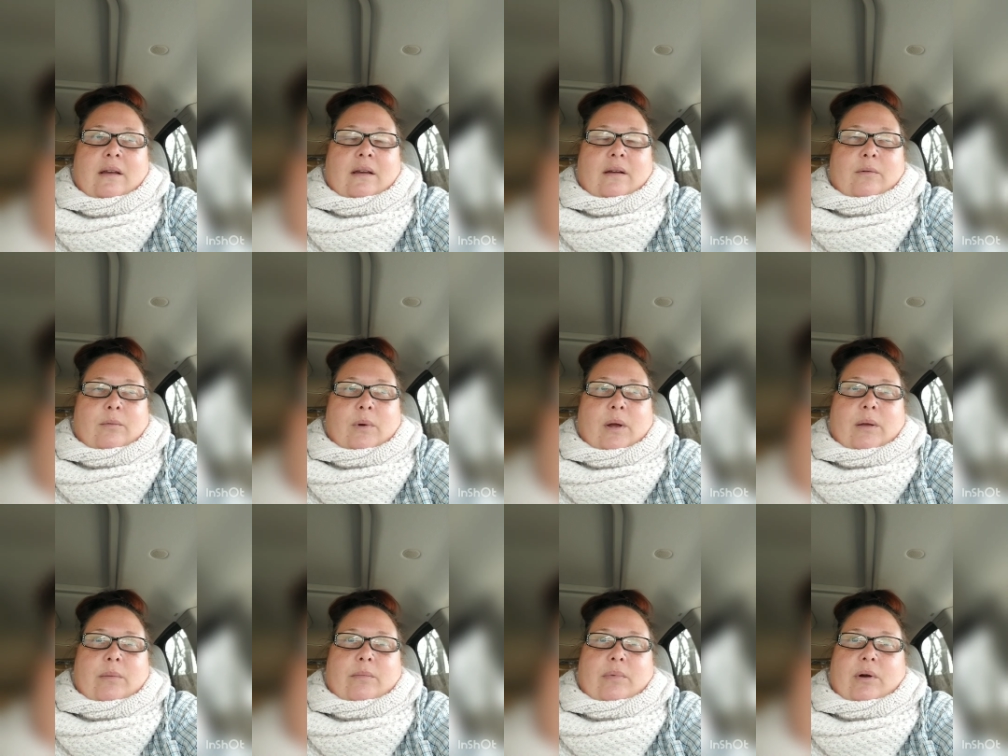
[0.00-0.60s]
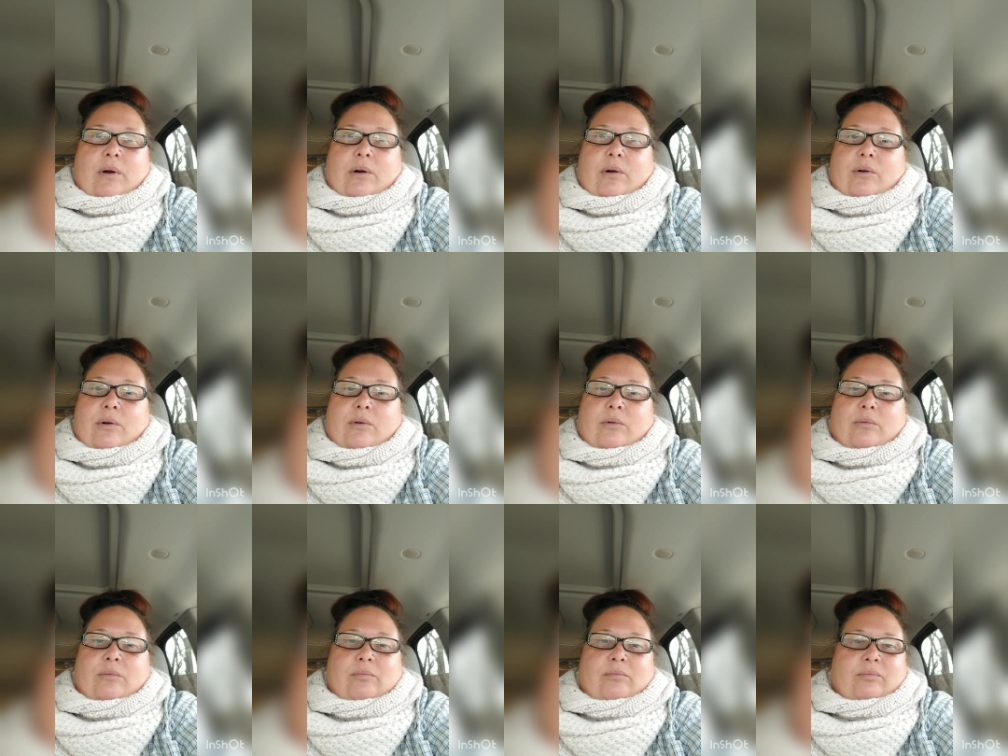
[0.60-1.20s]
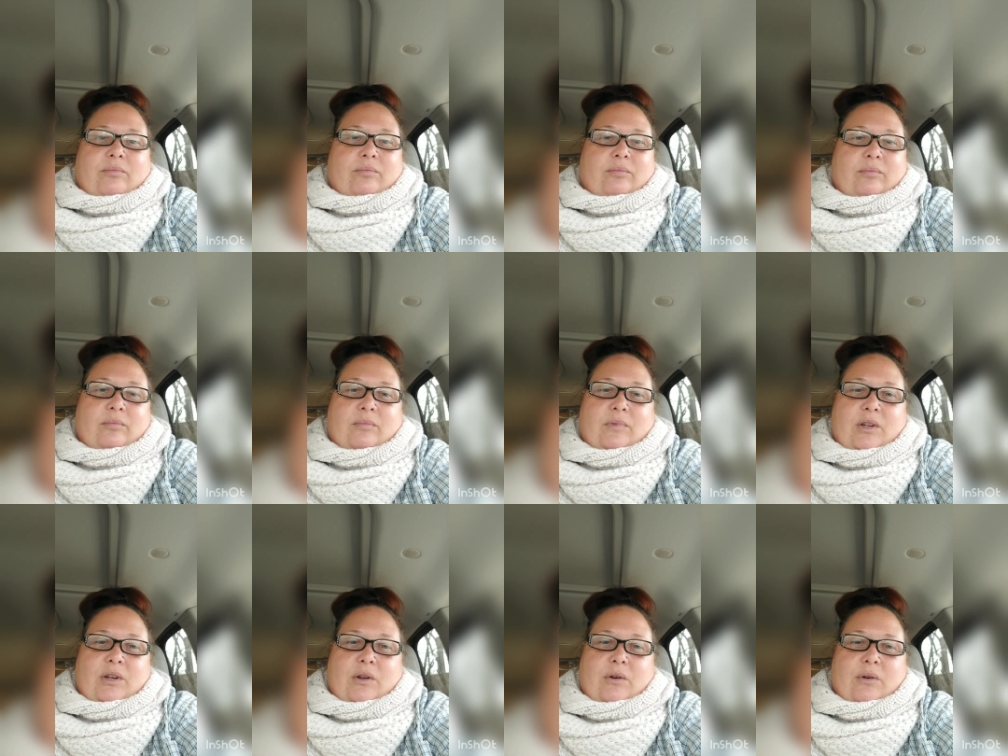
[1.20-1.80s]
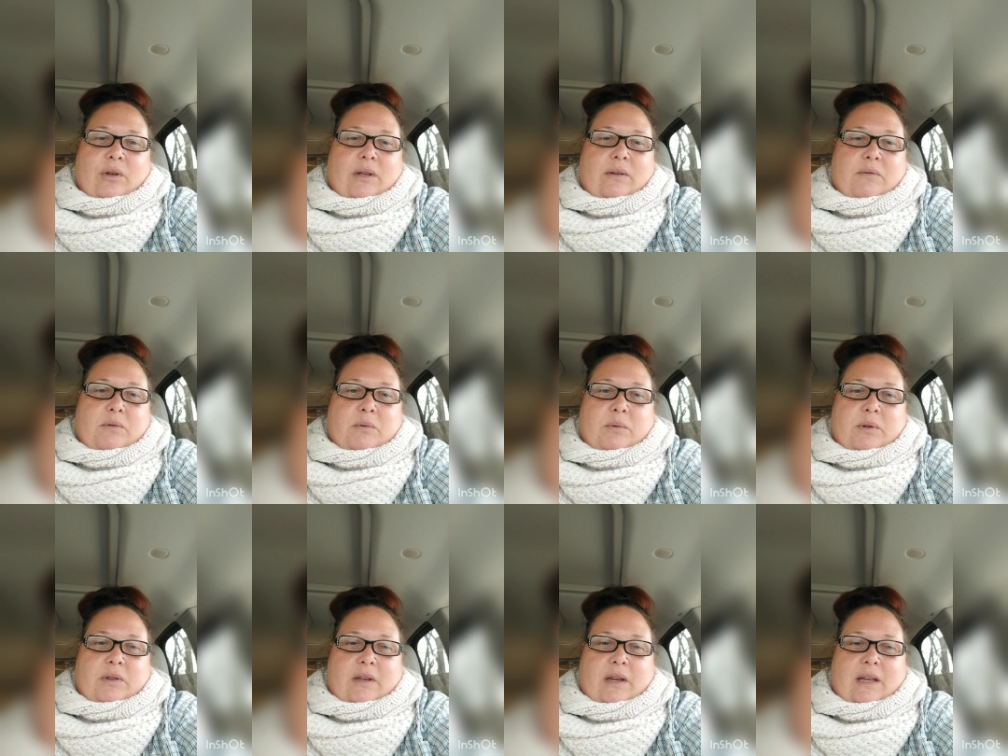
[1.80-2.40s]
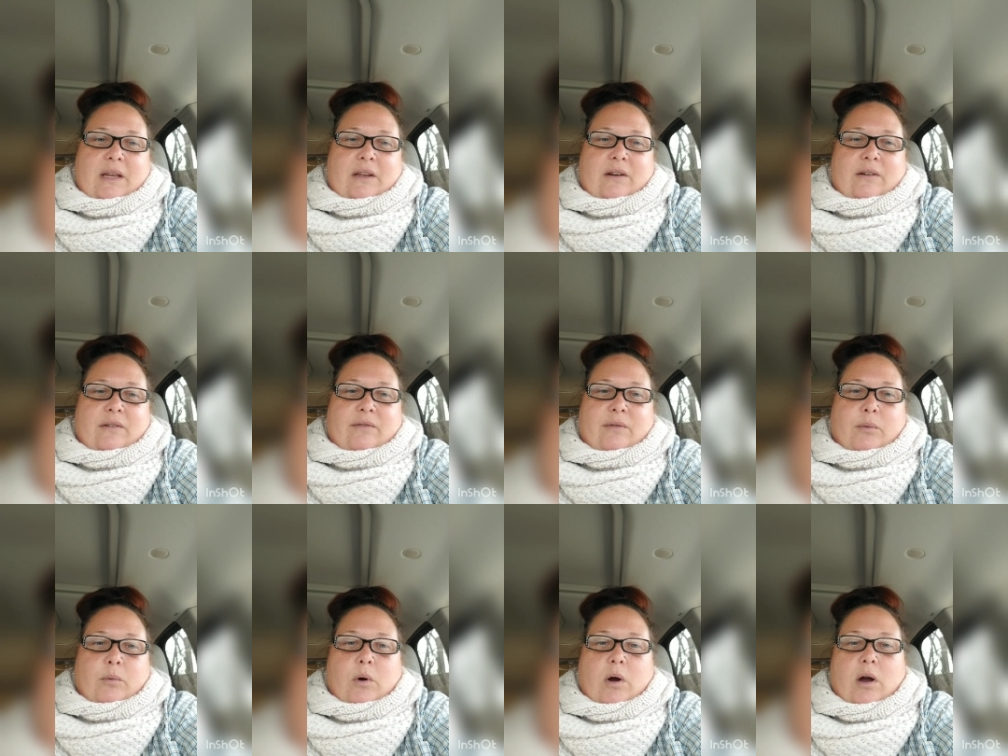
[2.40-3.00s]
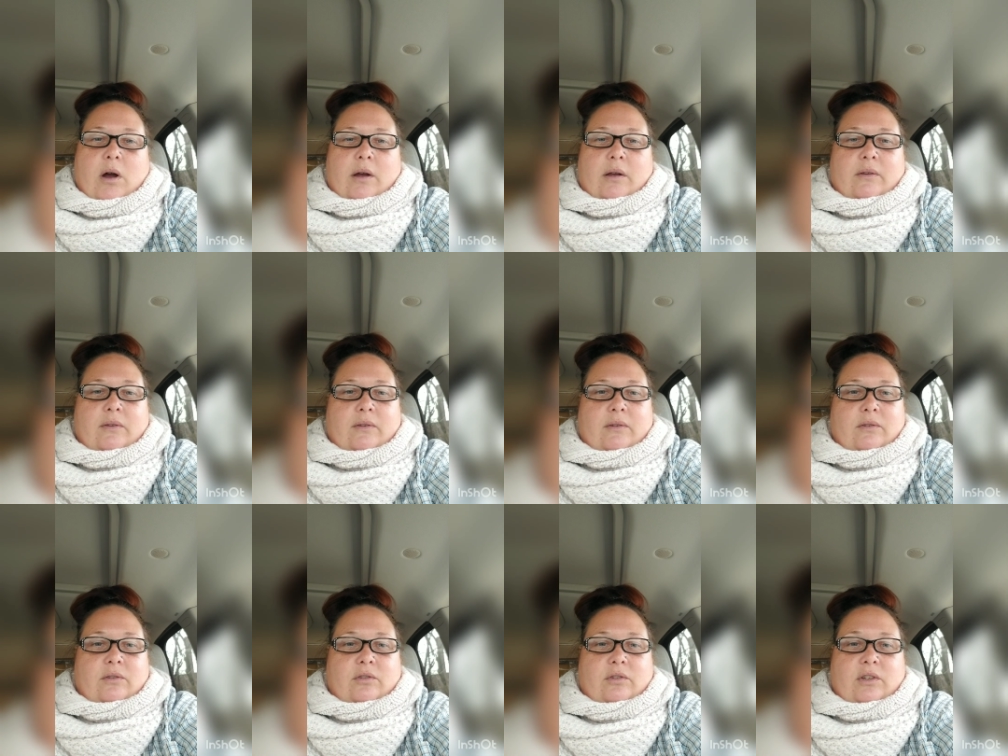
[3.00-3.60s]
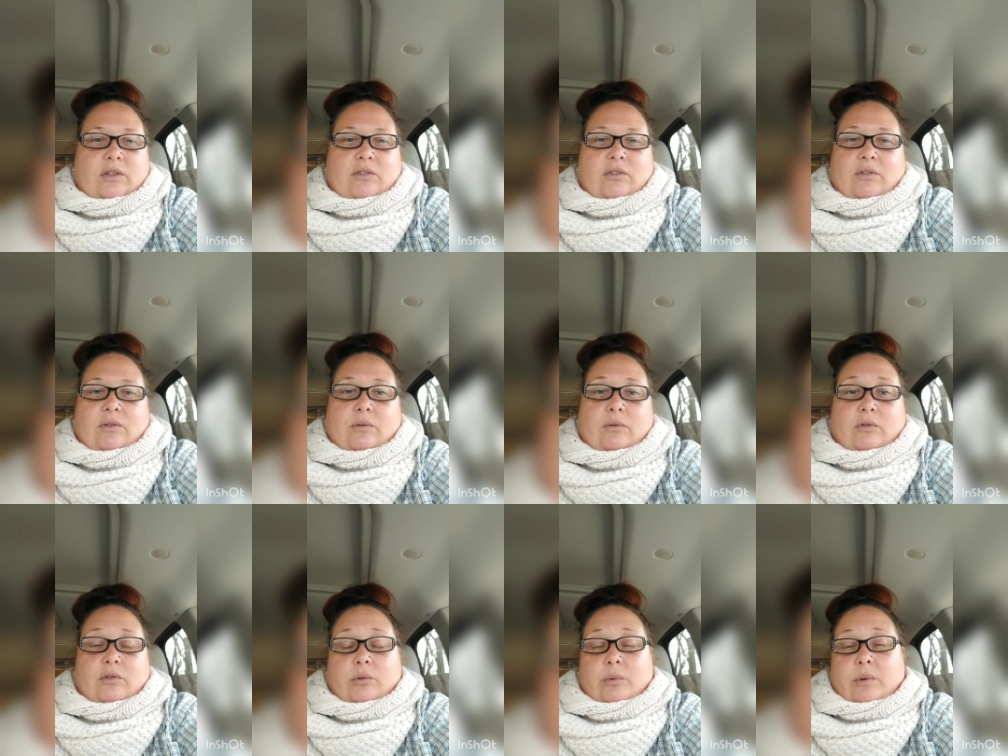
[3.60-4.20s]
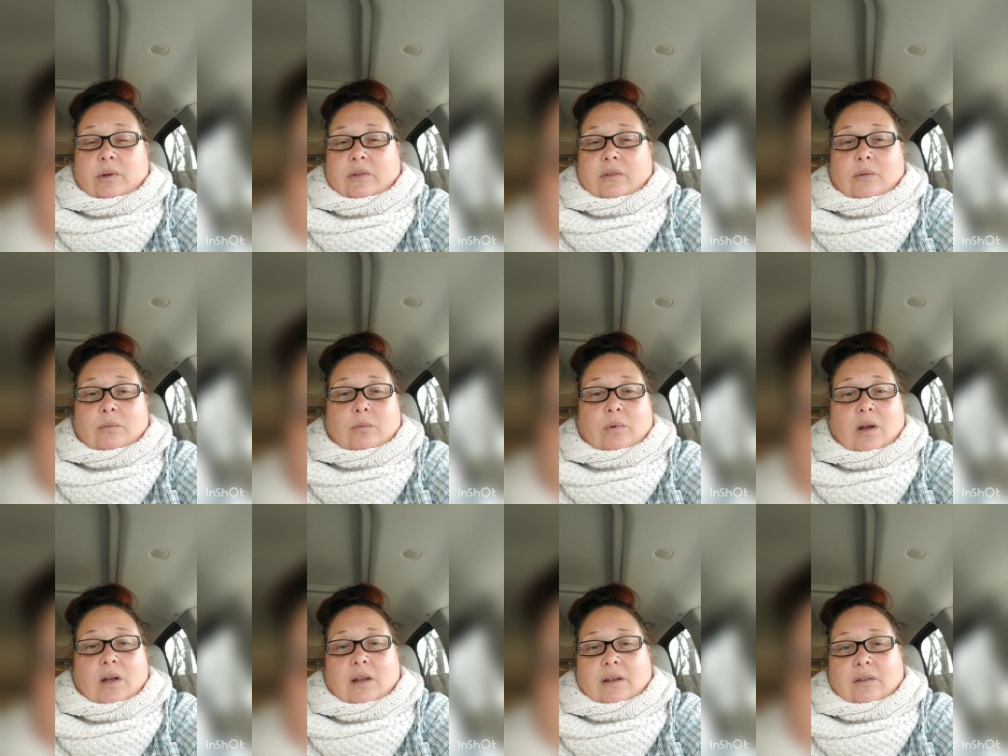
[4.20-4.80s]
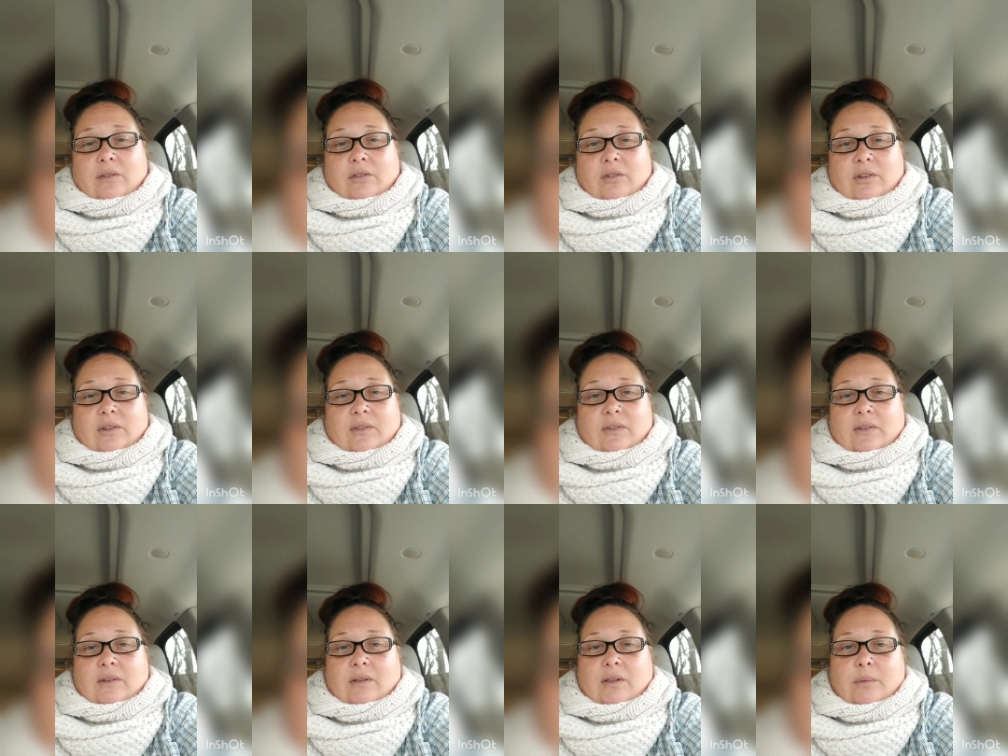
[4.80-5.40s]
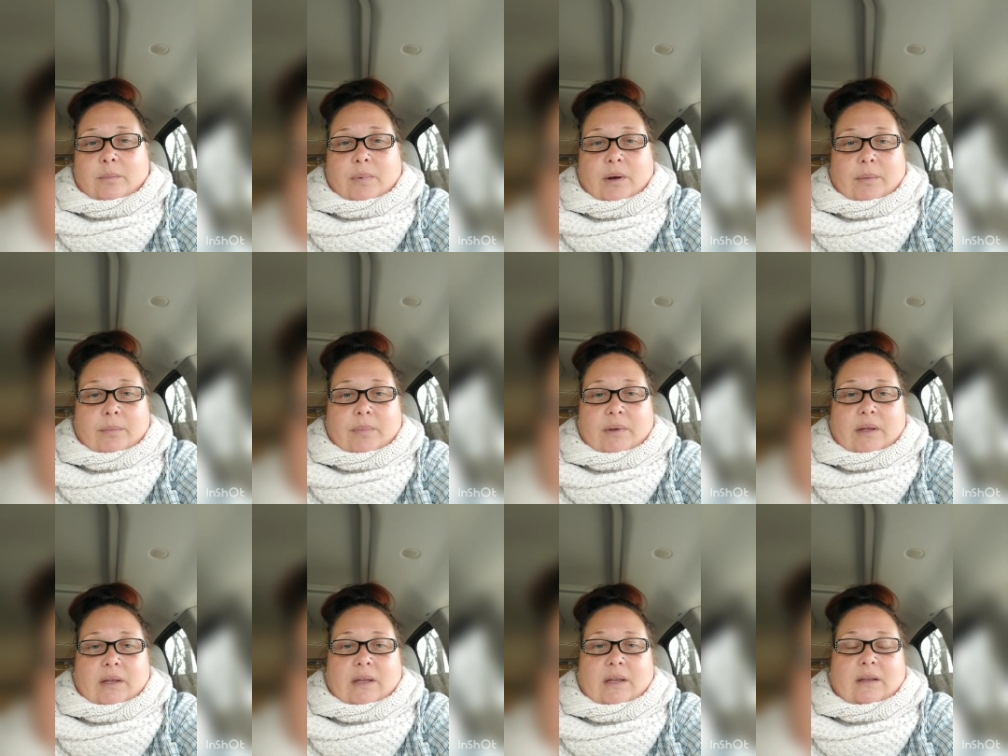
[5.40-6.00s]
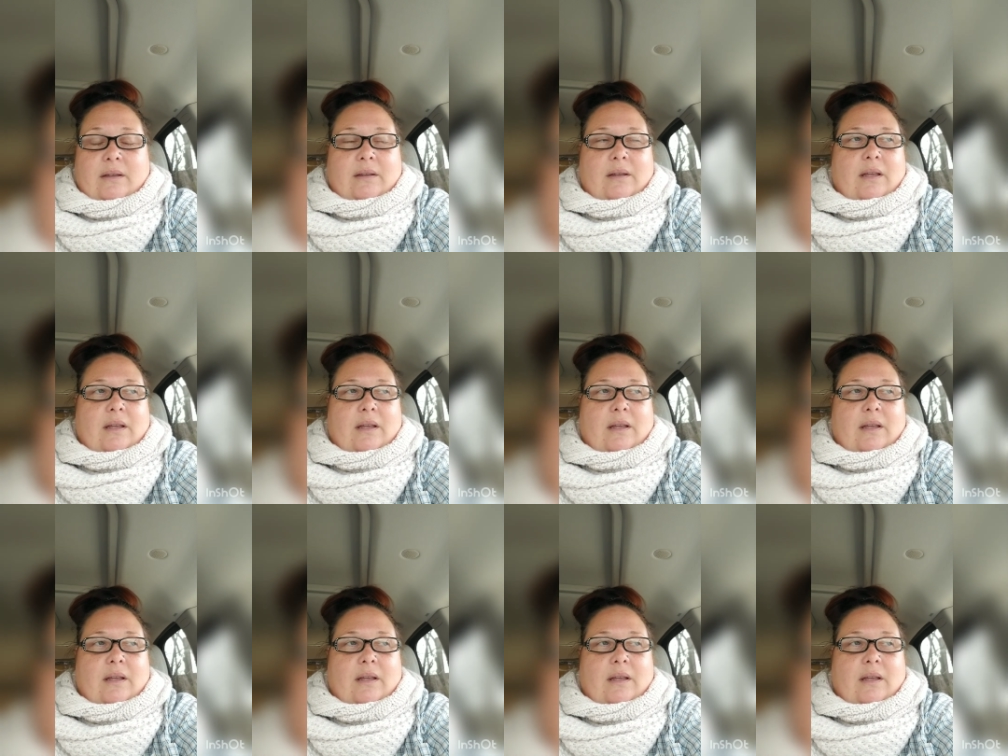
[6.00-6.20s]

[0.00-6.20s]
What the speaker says: Rainbow, you know, even with taking her for walks, she wants to run. She's still a puppy.